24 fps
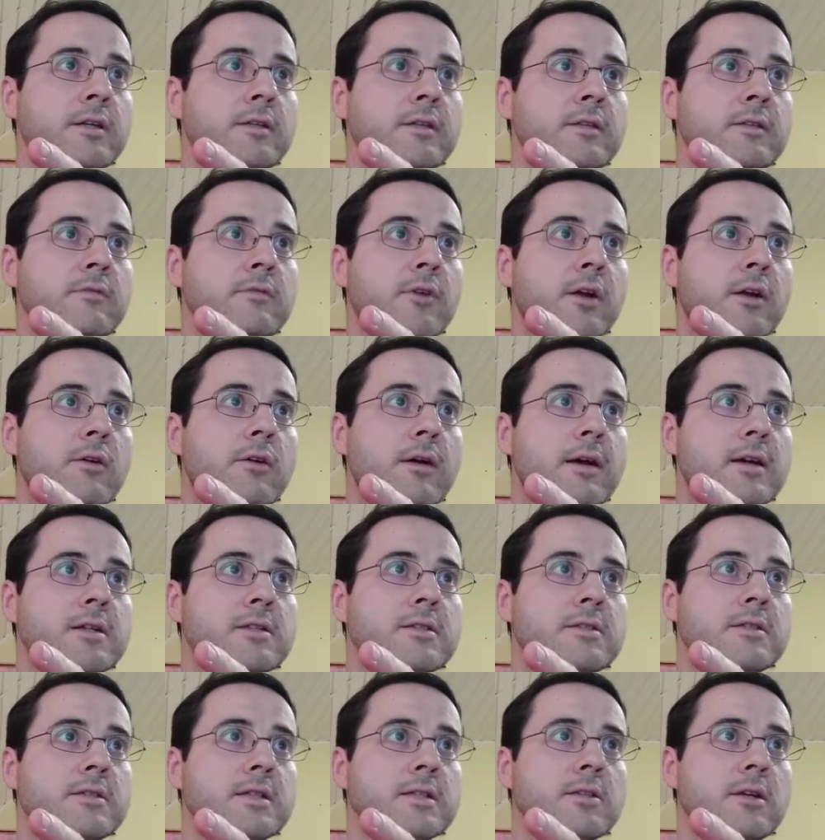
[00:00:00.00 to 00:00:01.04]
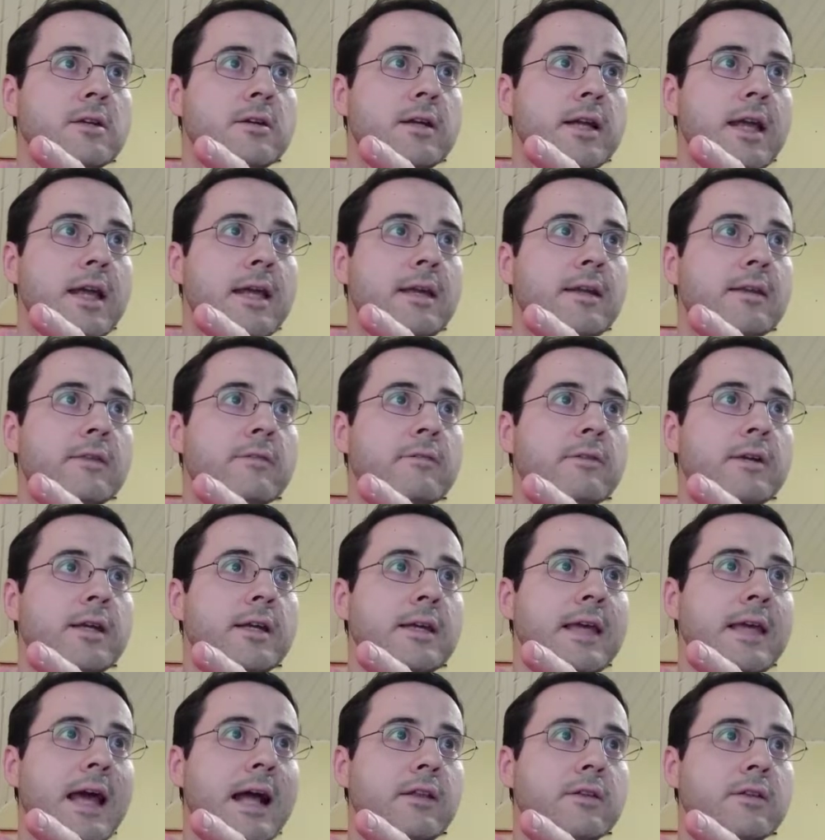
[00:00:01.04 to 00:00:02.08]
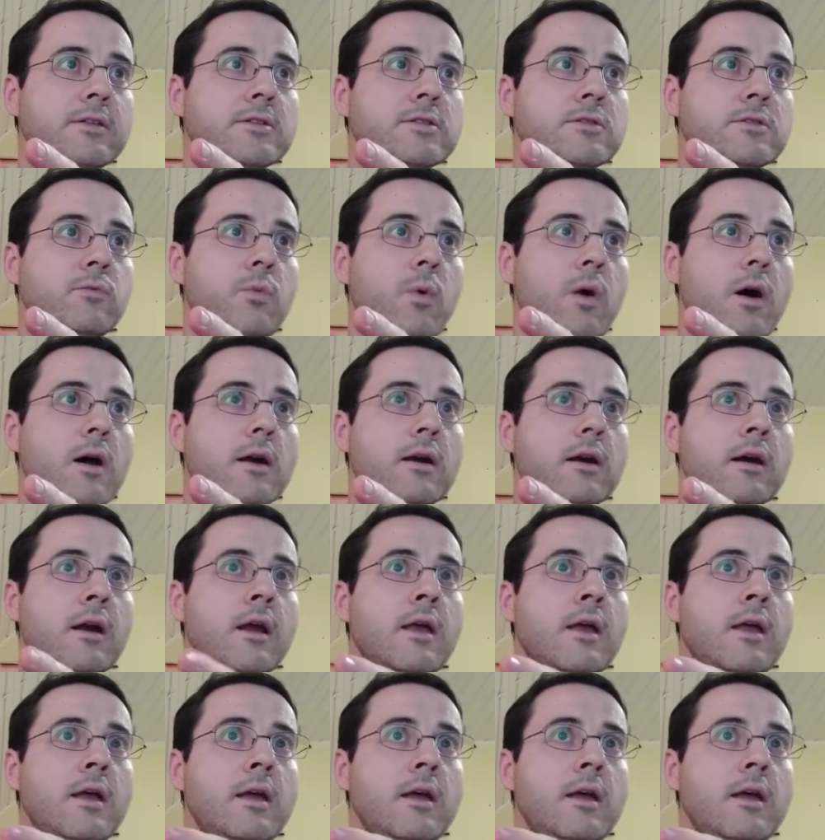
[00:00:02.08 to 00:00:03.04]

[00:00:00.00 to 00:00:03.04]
It requires 683 gallons of water.